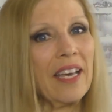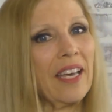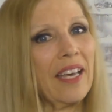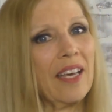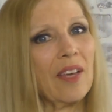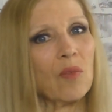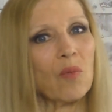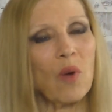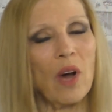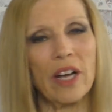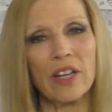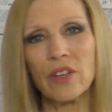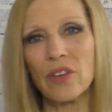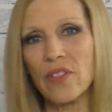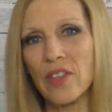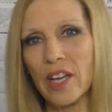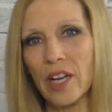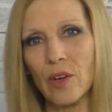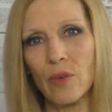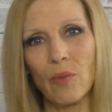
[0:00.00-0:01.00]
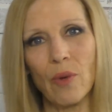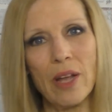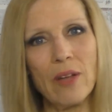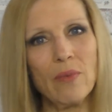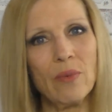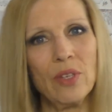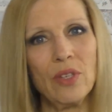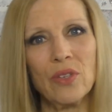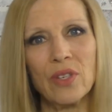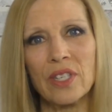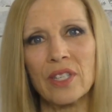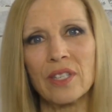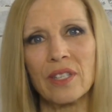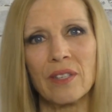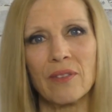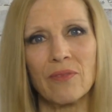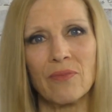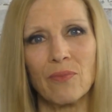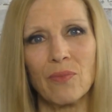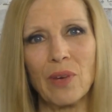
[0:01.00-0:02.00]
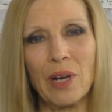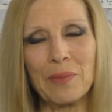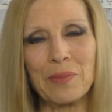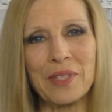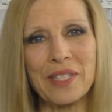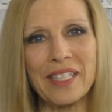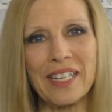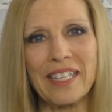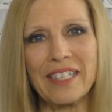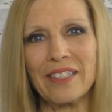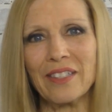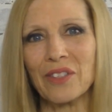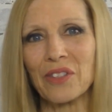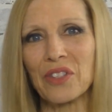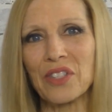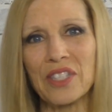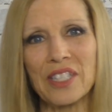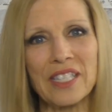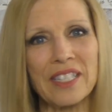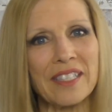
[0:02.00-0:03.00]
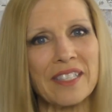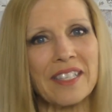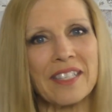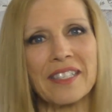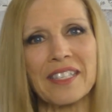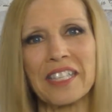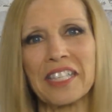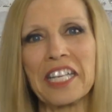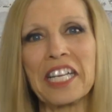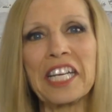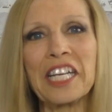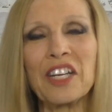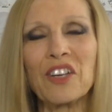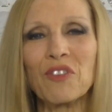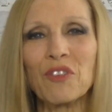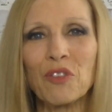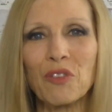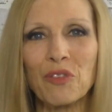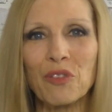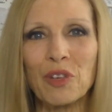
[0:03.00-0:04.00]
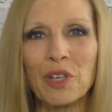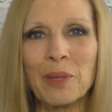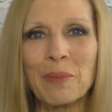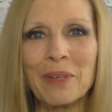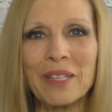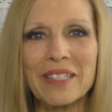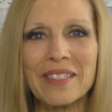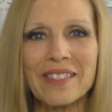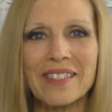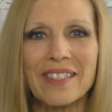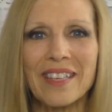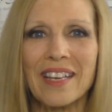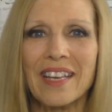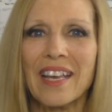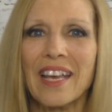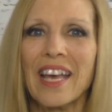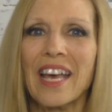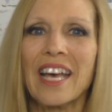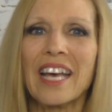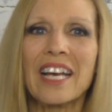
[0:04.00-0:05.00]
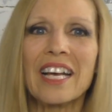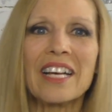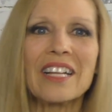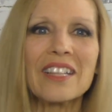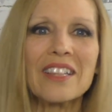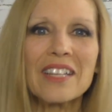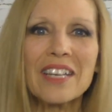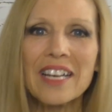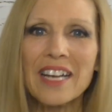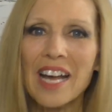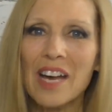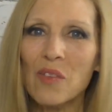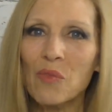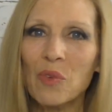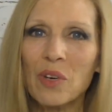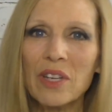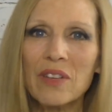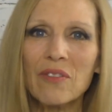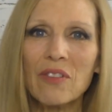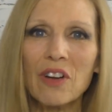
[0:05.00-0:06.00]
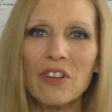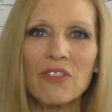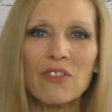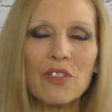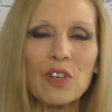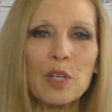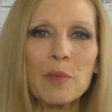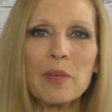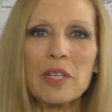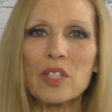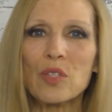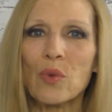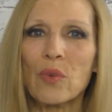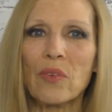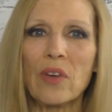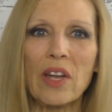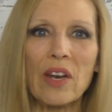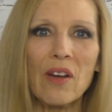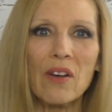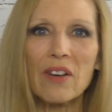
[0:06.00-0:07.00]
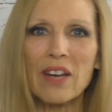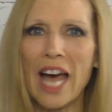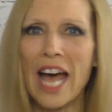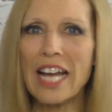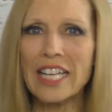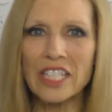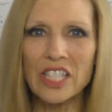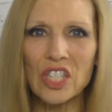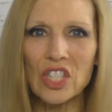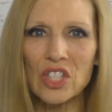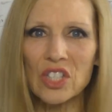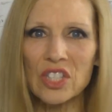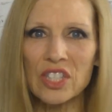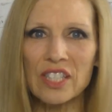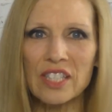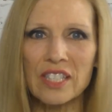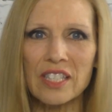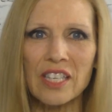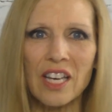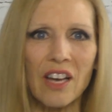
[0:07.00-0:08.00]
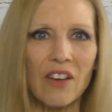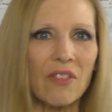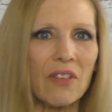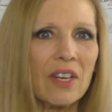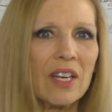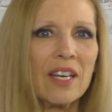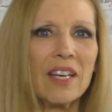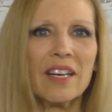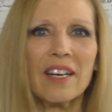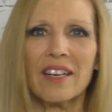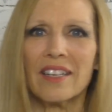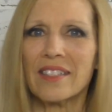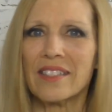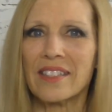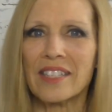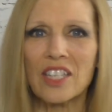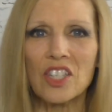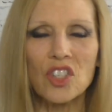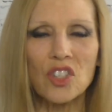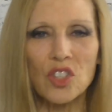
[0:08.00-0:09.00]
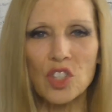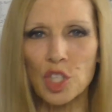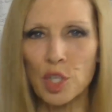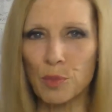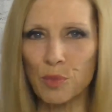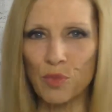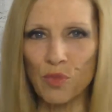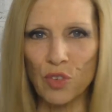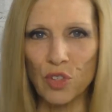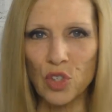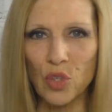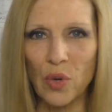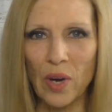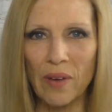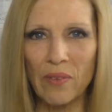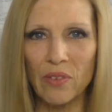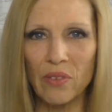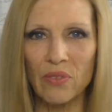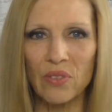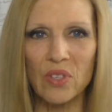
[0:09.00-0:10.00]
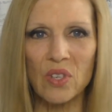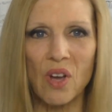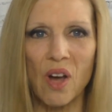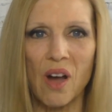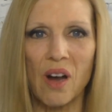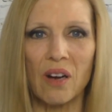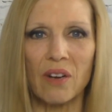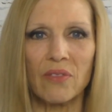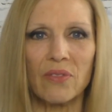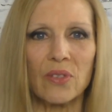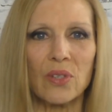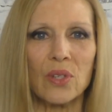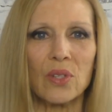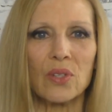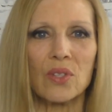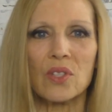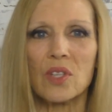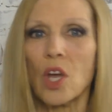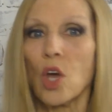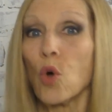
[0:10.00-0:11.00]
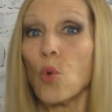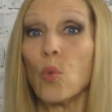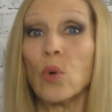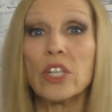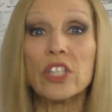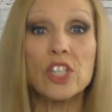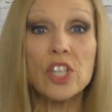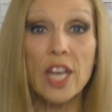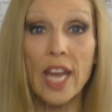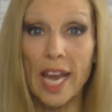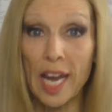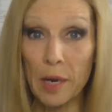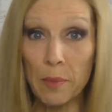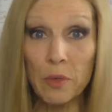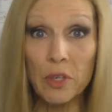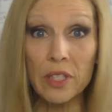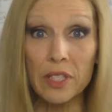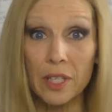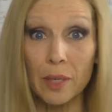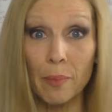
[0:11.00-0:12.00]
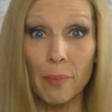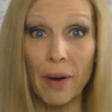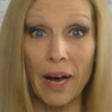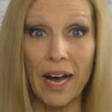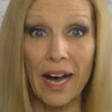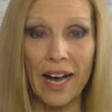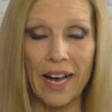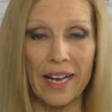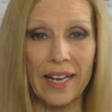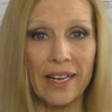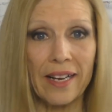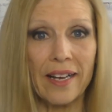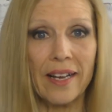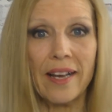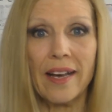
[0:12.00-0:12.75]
And while you're there, right when you get to the website, you'll see it says click here for freebies. Click on one of our freebies. We've got all kinds of good stuff. Essential tips for travel photographers, which camera to buy.